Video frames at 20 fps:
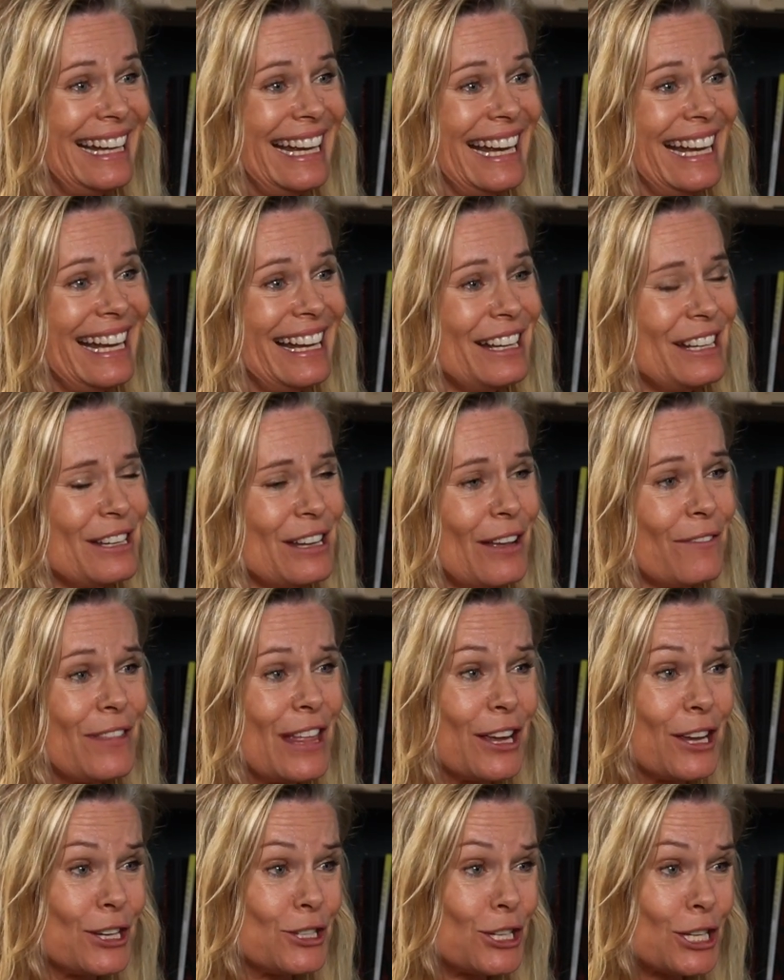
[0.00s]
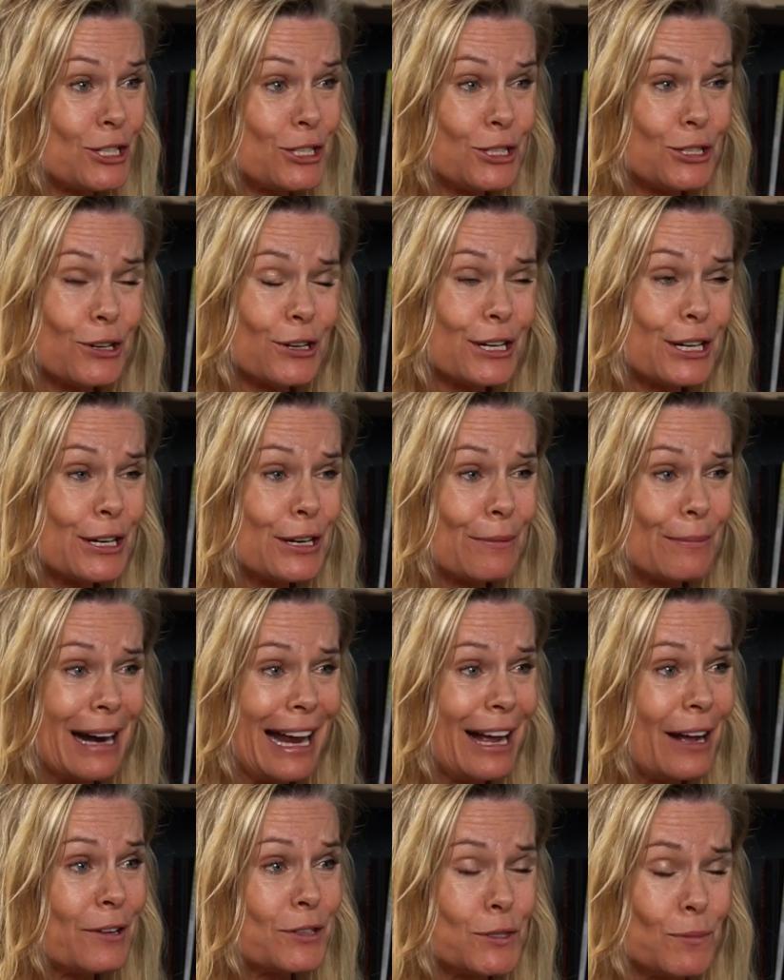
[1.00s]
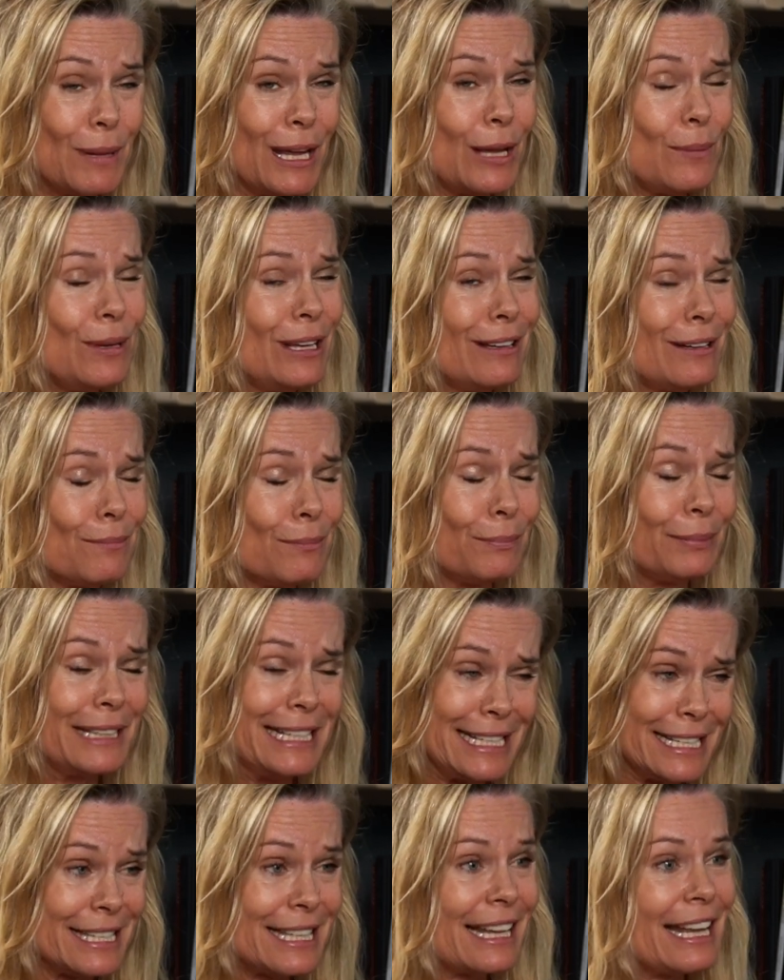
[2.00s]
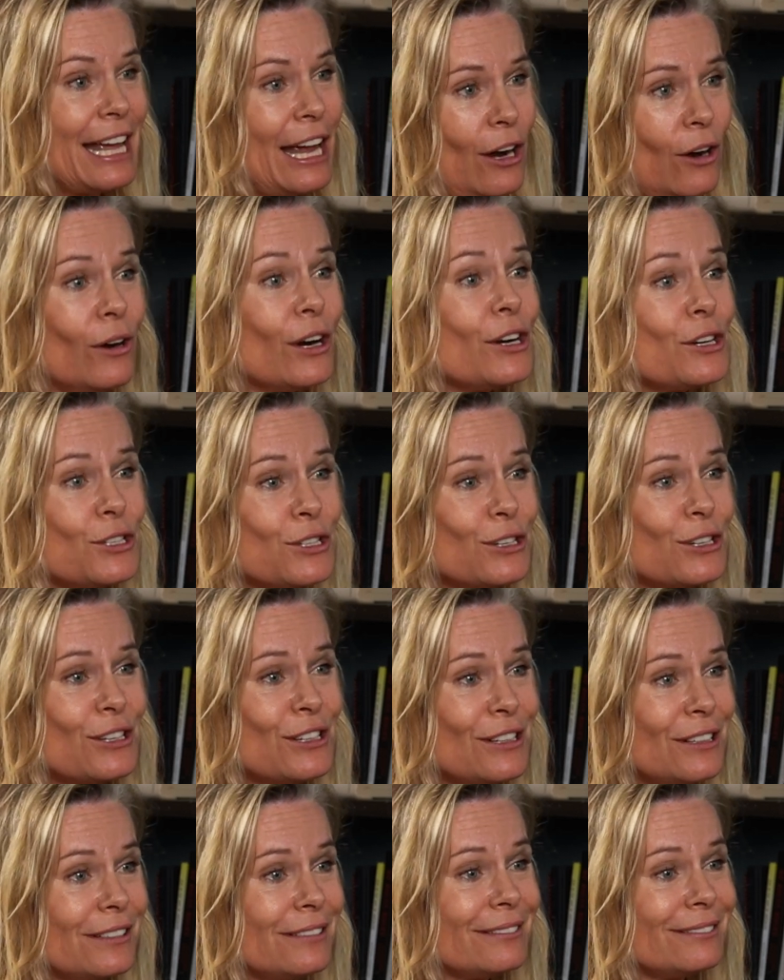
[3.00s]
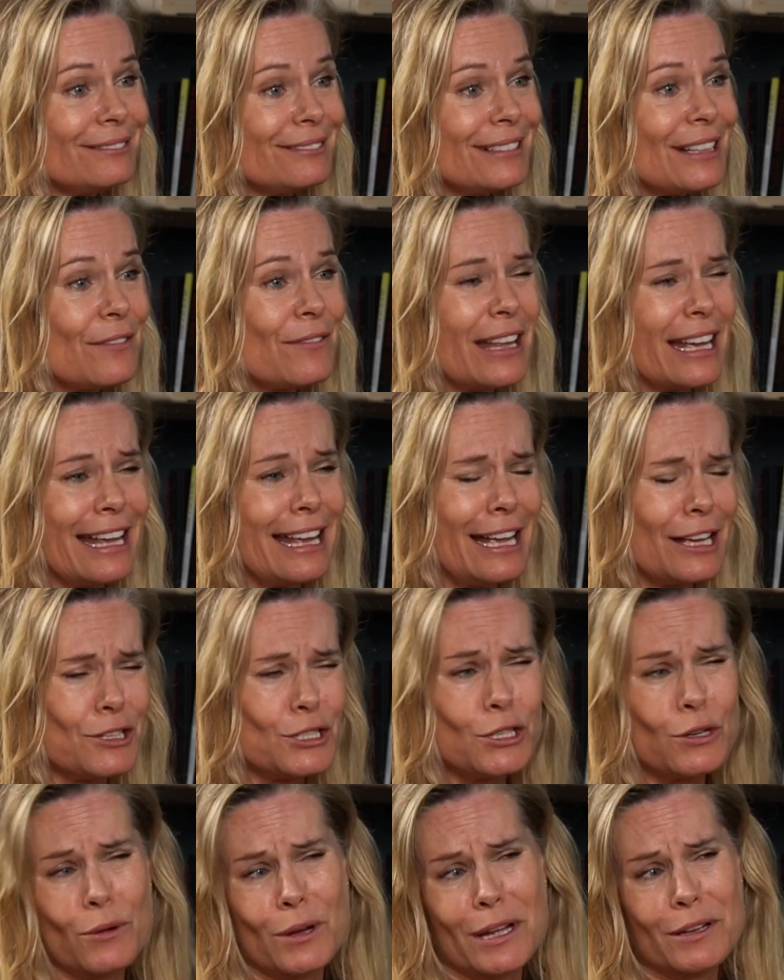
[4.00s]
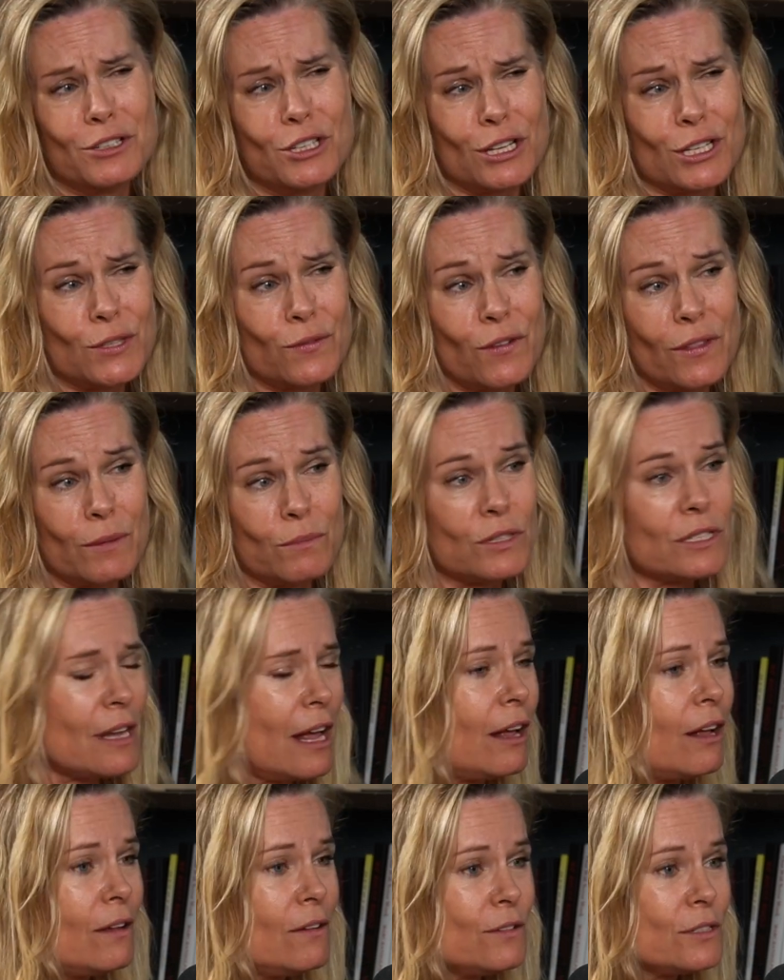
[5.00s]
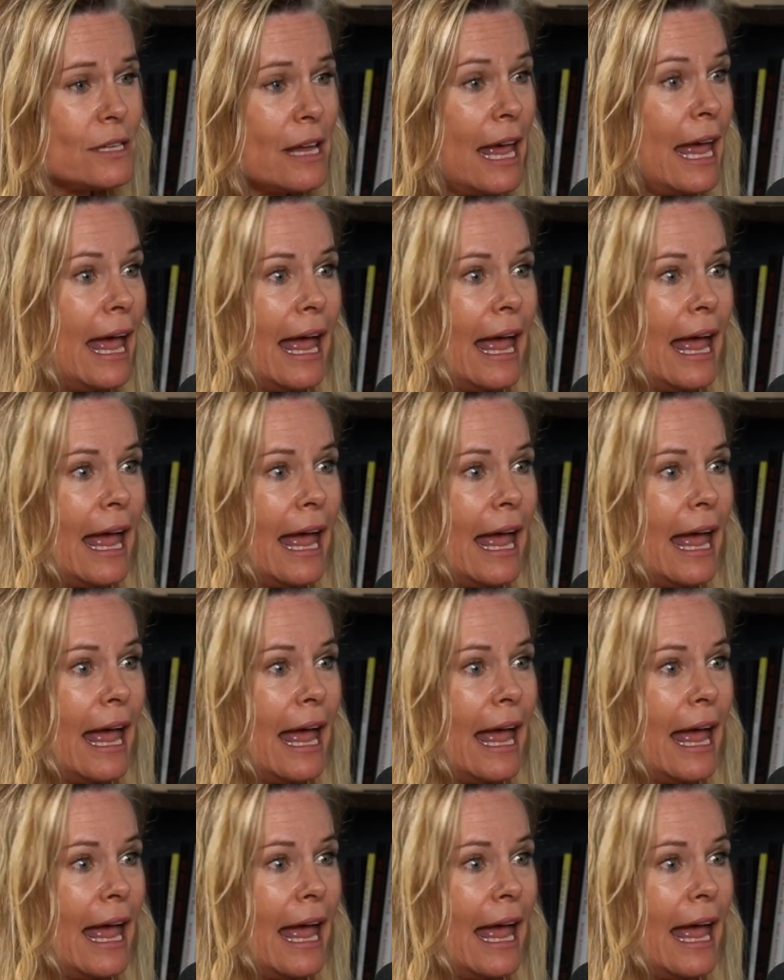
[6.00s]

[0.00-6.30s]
And if they can just turn it around maybe and please the character, if they can't do it just for themselves,